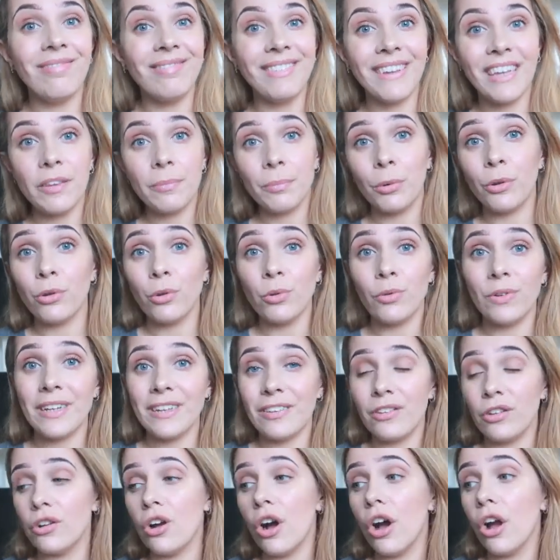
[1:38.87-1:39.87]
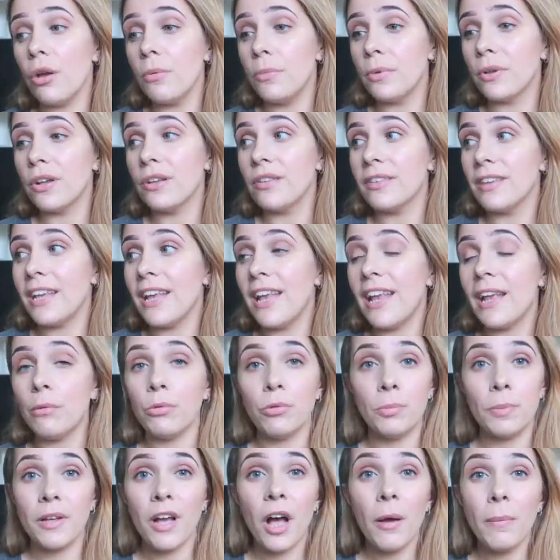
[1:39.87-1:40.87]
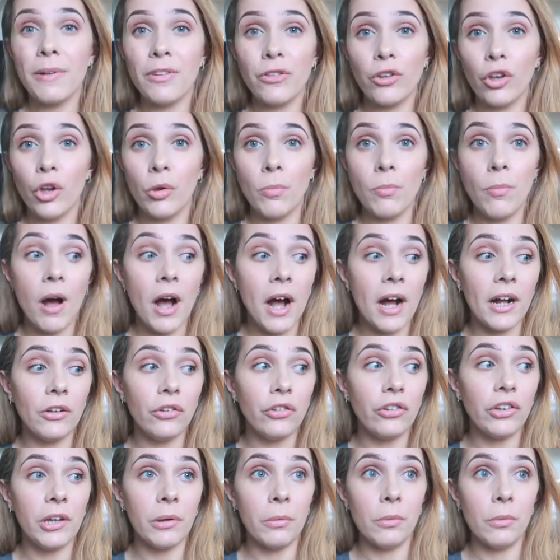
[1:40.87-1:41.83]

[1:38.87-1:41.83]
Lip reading: these bottles need to go because it was becoming too much.